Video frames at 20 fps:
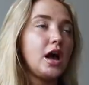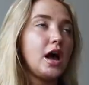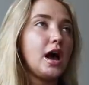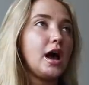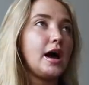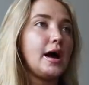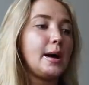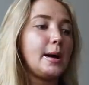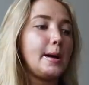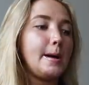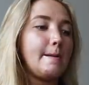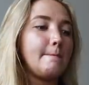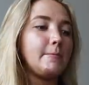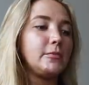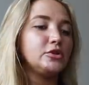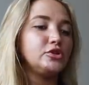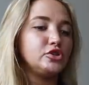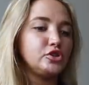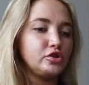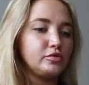
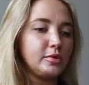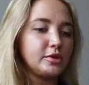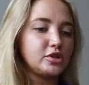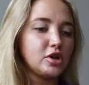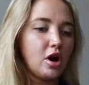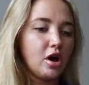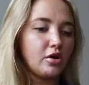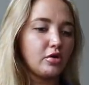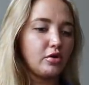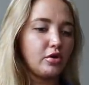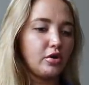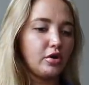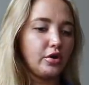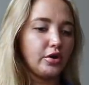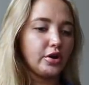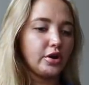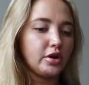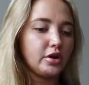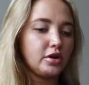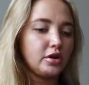um, Drew
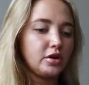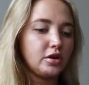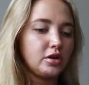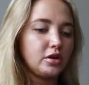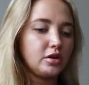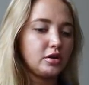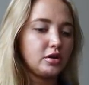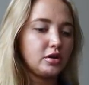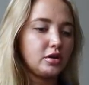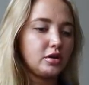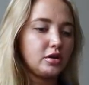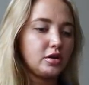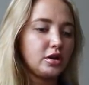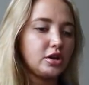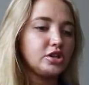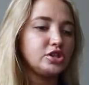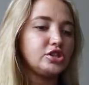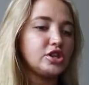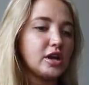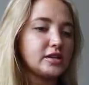McDonald,
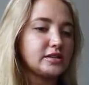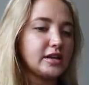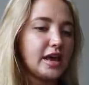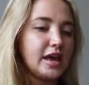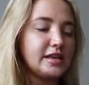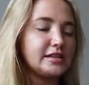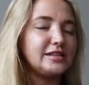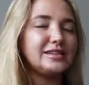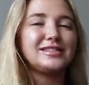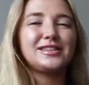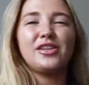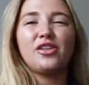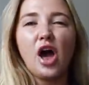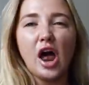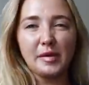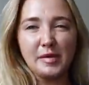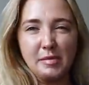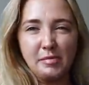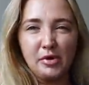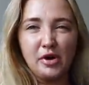Jessa Hastings, a
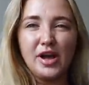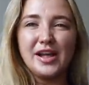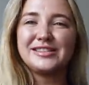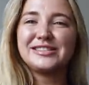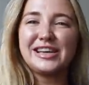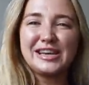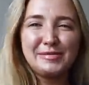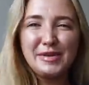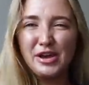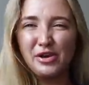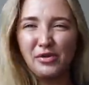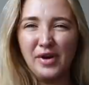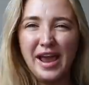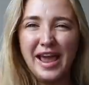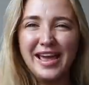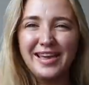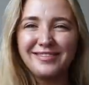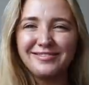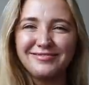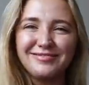lot of people. It's gonna be
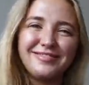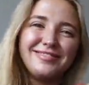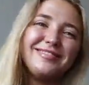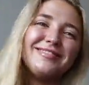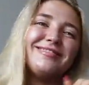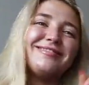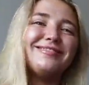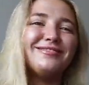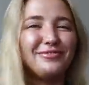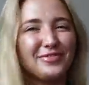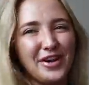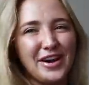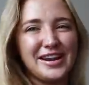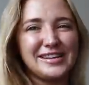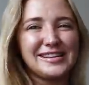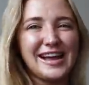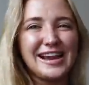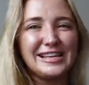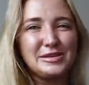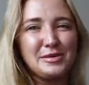great. Very
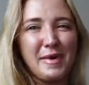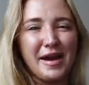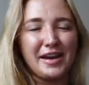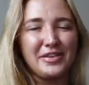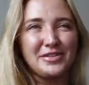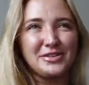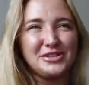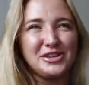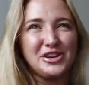excited to be back in the